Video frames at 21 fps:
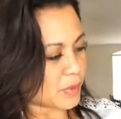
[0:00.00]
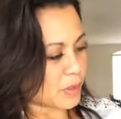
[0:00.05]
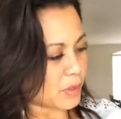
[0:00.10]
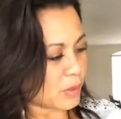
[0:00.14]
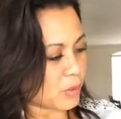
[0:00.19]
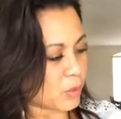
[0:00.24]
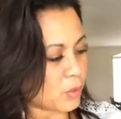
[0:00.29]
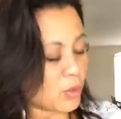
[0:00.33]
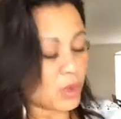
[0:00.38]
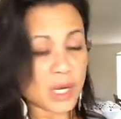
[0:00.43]

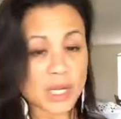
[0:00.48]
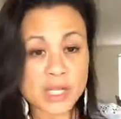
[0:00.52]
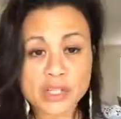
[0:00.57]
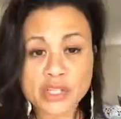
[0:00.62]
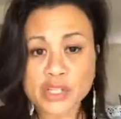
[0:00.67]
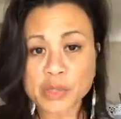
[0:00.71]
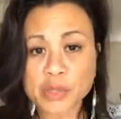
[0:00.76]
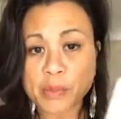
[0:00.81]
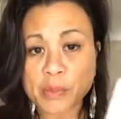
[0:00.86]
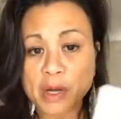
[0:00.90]
one
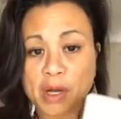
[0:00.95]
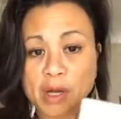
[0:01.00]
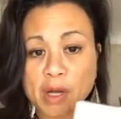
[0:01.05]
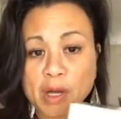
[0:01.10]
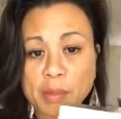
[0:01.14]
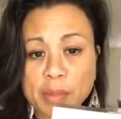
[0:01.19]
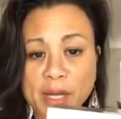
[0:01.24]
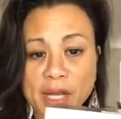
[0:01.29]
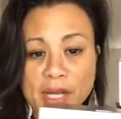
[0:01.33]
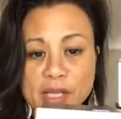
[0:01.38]
small
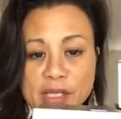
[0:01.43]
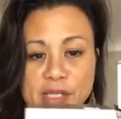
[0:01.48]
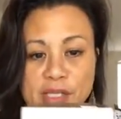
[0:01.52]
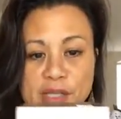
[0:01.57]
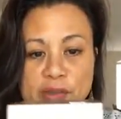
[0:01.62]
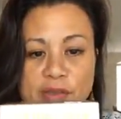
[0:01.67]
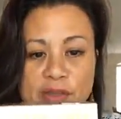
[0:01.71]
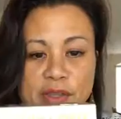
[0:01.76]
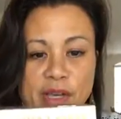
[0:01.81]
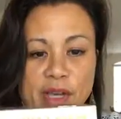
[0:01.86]

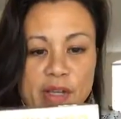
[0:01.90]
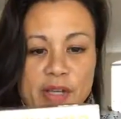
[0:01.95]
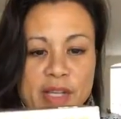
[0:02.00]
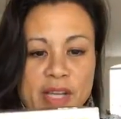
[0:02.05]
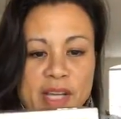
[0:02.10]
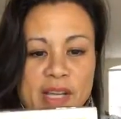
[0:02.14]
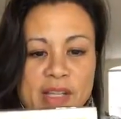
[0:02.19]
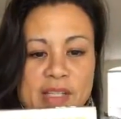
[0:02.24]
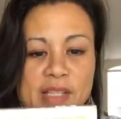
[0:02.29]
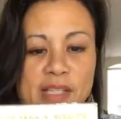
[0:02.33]
positive thought. You
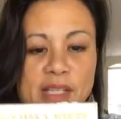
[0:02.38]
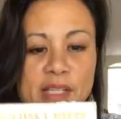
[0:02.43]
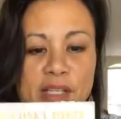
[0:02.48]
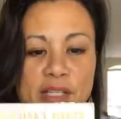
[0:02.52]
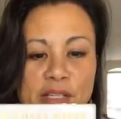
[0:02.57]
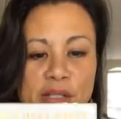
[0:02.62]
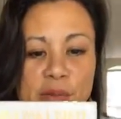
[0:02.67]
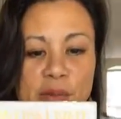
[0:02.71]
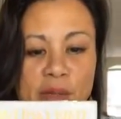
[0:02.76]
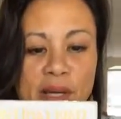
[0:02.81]
can't even see it
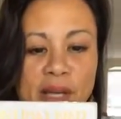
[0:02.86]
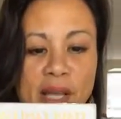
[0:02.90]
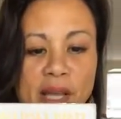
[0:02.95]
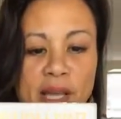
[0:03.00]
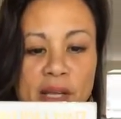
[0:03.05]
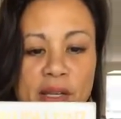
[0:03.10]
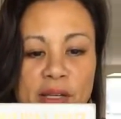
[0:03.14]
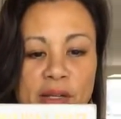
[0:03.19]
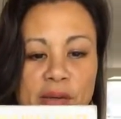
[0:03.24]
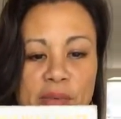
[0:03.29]
too well,
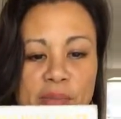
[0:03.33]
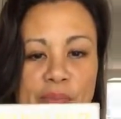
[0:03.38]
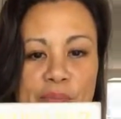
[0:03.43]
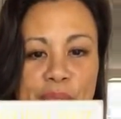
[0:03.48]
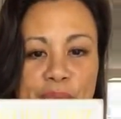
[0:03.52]
can you?